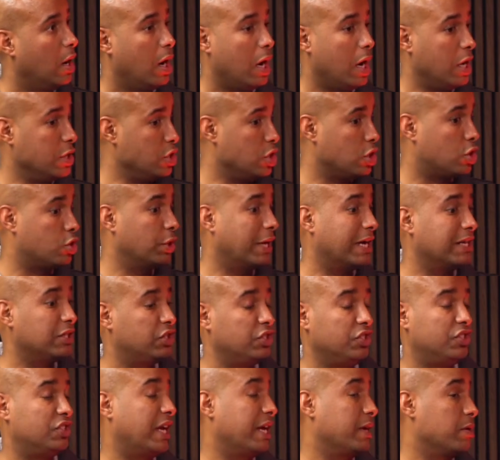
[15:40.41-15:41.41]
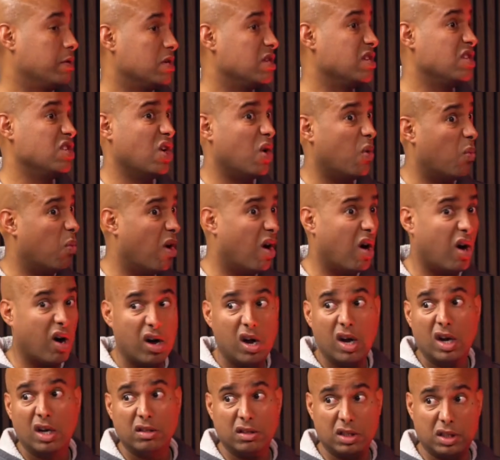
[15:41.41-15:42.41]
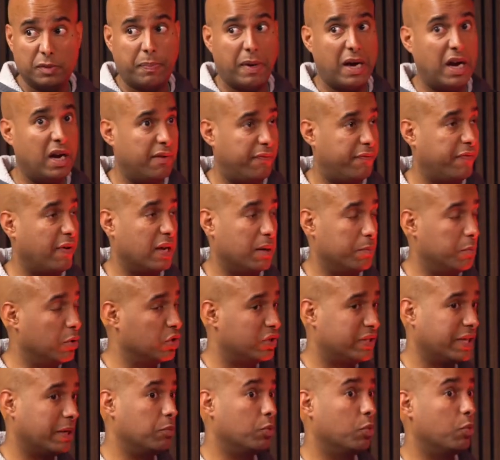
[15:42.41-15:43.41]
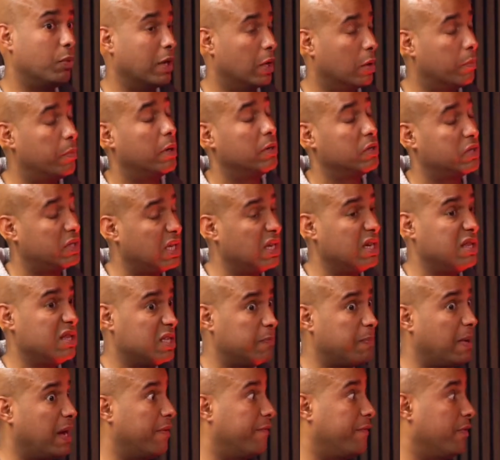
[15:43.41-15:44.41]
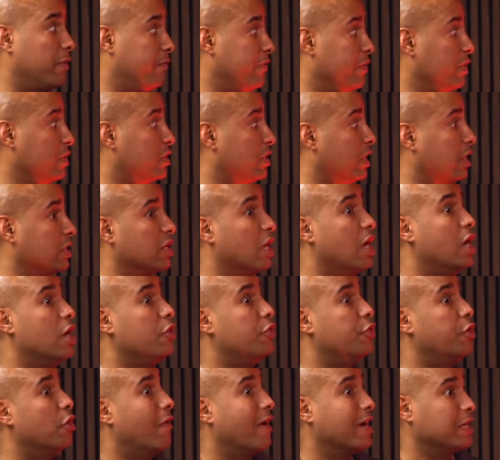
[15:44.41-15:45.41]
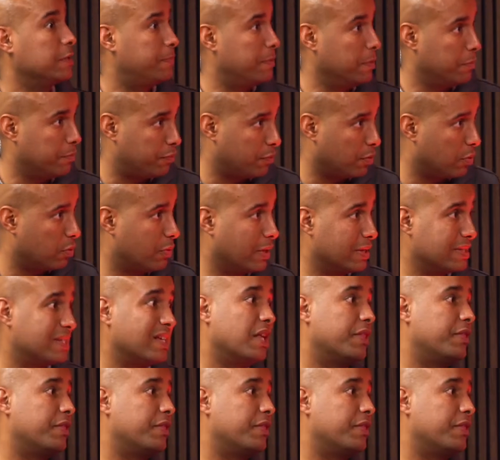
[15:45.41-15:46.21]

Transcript: And you could actually say, you know what, despite the fact, I'm not saying we will, but I'm saying despite the fact finish sixth, there has been progress.